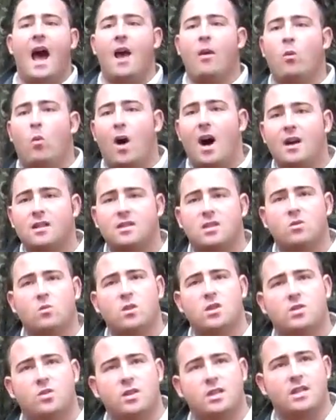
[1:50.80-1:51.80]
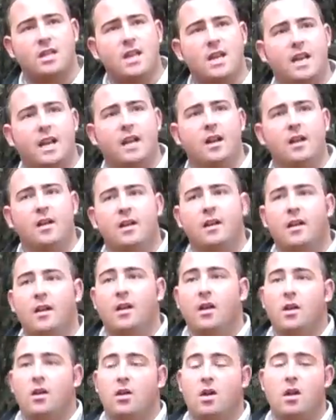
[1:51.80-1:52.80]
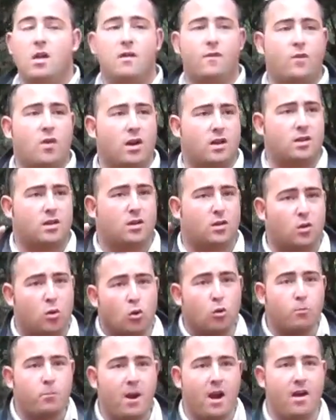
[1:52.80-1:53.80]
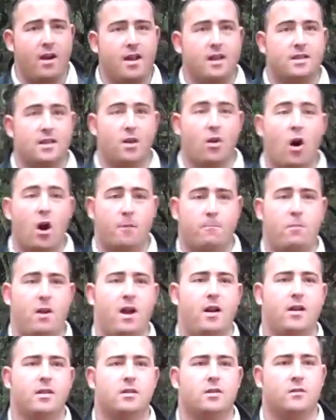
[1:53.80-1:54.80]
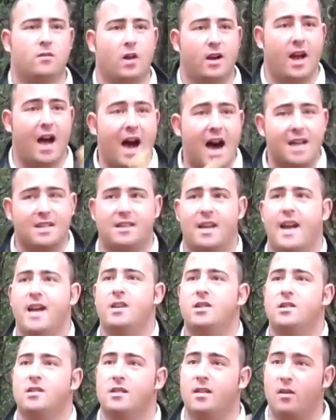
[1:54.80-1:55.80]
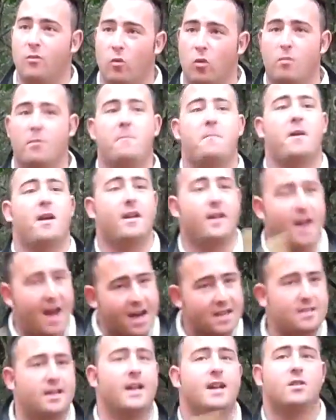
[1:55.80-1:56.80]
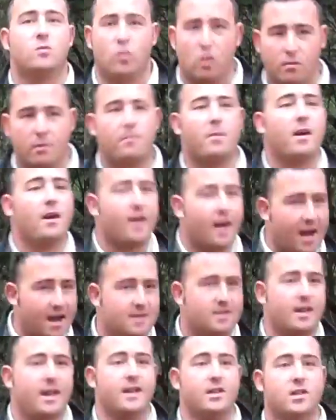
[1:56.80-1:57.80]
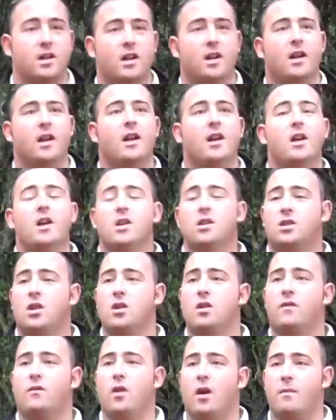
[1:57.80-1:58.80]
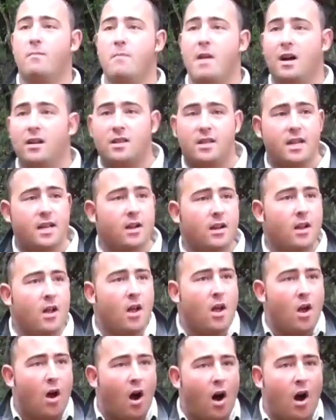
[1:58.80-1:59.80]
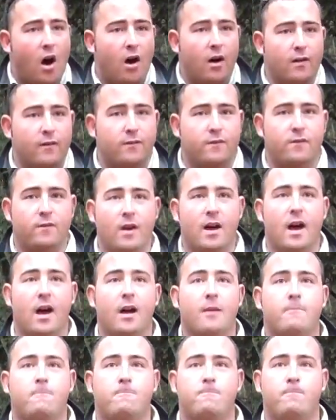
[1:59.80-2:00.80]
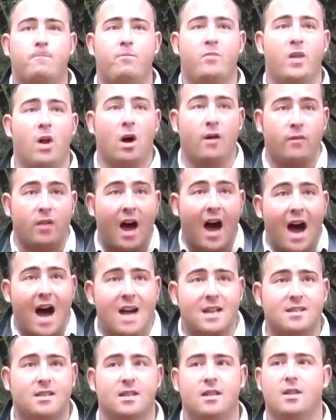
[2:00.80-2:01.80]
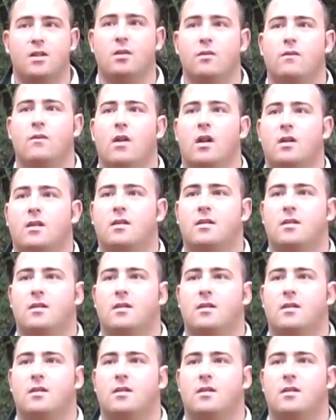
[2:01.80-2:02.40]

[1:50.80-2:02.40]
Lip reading: And whilst it was receding, you've got cool periods and hot periods. You've got ice ages and then warmer period, ice age, warmer period, ice age. So you've got melting of the ice, and then you've got